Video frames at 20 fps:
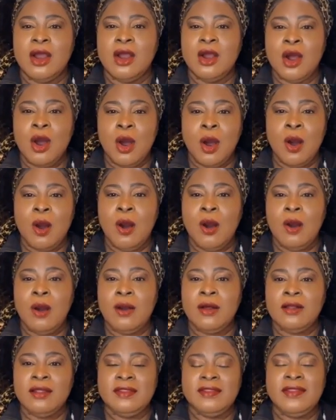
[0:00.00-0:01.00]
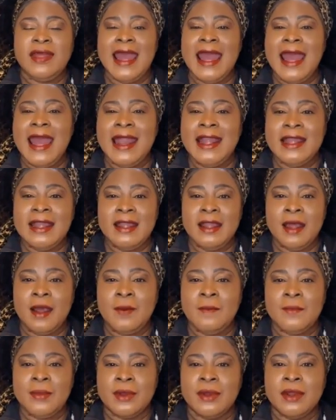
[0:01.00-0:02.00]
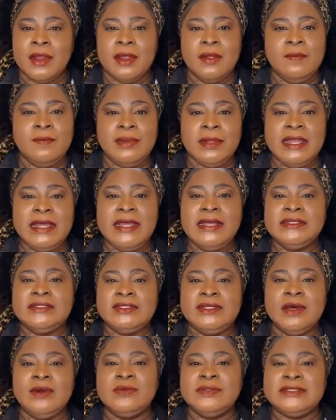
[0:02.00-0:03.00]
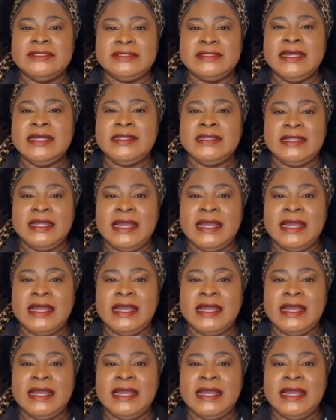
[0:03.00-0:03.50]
Call that number. Please don't sit